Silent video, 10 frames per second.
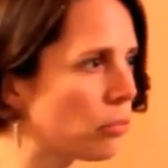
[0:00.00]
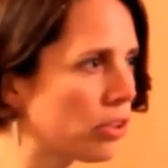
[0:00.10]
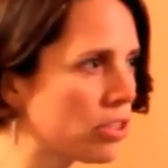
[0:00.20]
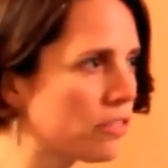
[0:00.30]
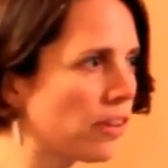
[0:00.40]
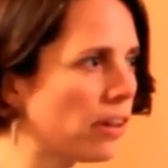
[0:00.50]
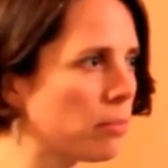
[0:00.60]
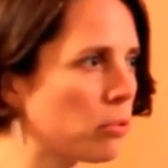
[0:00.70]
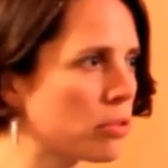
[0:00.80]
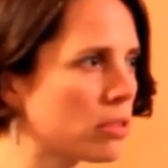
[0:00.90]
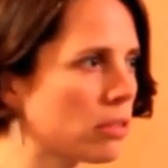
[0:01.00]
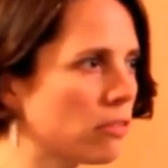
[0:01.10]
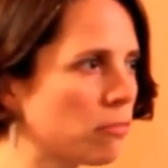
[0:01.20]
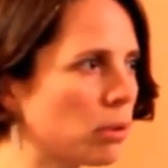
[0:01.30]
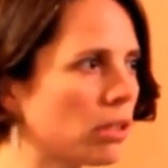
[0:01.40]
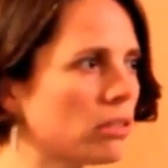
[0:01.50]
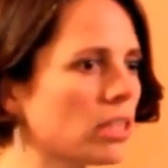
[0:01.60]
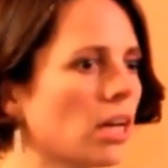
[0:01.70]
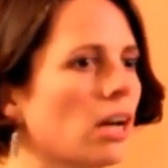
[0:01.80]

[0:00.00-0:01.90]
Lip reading: which is very positive because